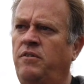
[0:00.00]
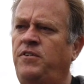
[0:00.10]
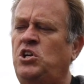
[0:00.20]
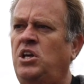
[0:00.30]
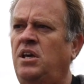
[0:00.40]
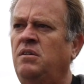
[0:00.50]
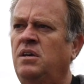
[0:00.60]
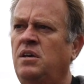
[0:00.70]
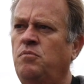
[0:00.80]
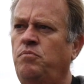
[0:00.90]
fishing
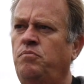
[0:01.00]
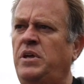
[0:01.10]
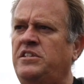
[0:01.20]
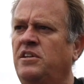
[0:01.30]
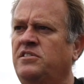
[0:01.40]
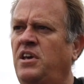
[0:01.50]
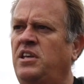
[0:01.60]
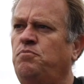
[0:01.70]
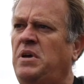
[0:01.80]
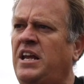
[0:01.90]
business that
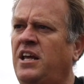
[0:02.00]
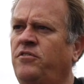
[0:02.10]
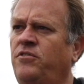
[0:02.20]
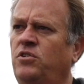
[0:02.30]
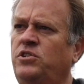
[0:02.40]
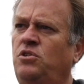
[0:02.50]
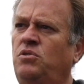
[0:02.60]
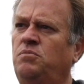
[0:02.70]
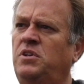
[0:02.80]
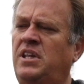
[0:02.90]
is meaningful to
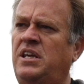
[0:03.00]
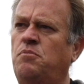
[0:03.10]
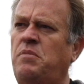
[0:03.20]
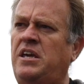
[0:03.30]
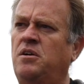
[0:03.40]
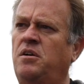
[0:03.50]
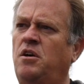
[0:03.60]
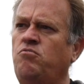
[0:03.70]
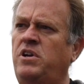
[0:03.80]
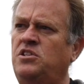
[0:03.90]
them, that they can make
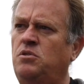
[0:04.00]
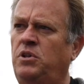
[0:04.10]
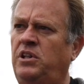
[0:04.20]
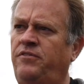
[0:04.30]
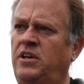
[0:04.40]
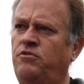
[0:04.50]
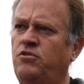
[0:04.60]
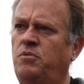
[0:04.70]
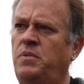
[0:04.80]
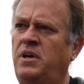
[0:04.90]
a reasonable living
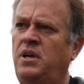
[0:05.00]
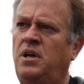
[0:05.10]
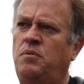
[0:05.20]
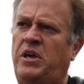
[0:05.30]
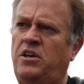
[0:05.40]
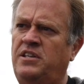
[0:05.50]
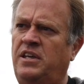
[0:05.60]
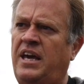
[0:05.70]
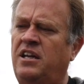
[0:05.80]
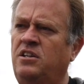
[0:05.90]
from. Because
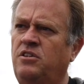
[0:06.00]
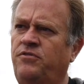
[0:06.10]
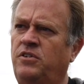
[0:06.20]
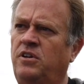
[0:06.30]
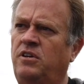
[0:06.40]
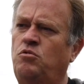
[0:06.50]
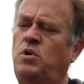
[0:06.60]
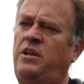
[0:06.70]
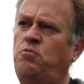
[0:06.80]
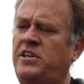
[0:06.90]
in Canada,
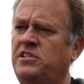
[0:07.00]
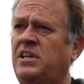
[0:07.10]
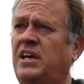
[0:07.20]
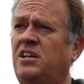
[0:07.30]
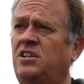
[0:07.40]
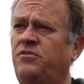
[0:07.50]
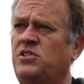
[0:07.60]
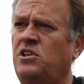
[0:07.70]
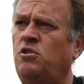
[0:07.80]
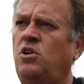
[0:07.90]
in Western Canada
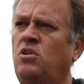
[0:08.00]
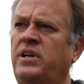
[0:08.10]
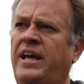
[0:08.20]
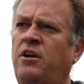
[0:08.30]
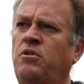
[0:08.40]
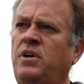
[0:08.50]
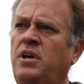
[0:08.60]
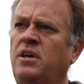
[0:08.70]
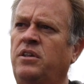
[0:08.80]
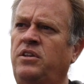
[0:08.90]
for so long now,
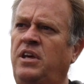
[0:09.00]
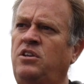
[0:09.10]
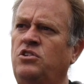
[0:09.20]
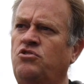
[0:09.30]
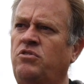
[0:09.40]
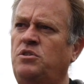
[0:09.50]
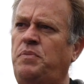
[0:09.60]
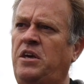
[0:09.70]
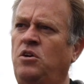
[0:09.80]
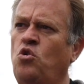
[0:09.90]
the industry has
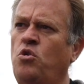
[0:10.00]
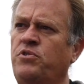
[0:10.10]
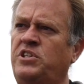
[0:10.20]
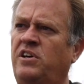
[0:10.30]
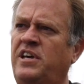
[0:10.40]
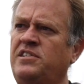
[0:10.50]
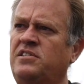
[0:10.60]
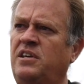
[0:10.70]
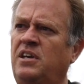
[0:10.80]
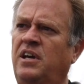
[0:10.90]
been
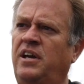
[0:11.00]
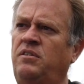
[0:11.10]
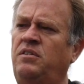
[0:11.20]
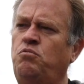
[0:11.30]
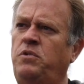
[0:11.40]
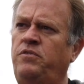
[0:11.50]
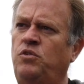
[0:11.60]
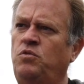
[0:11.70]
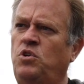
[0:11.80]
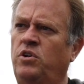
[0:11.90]
corporatized, and we've
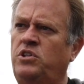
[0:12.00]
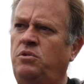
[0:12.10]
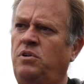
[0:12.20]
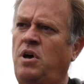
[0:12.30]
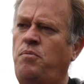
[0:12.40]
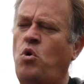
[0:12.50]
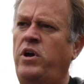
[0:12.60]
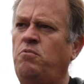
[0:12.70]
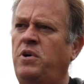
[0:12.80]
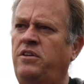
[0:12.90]
got to a
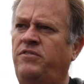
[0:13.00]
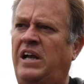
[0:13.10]
point where the